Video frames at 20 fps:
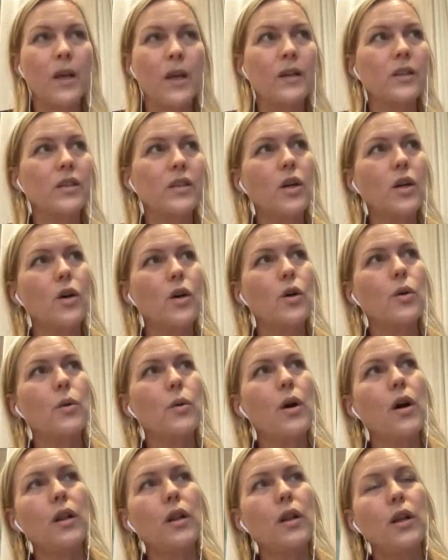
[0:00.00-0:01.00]
So
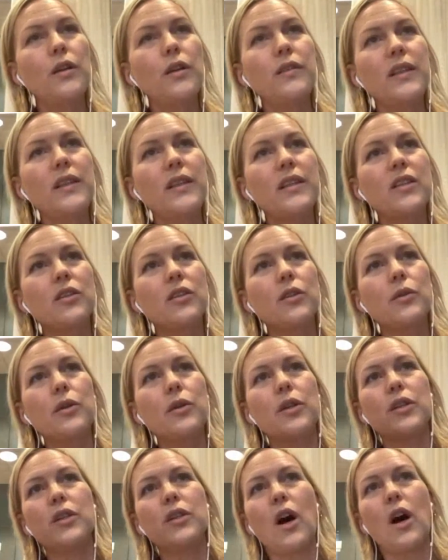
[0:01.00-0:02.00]
a lot of these
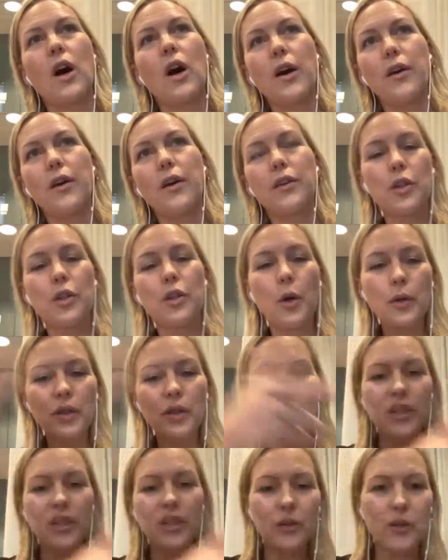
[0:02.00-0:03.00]
scooters are
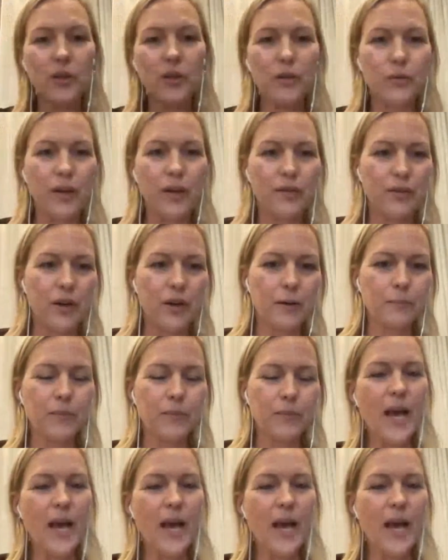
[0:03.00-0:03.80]
tossed into the river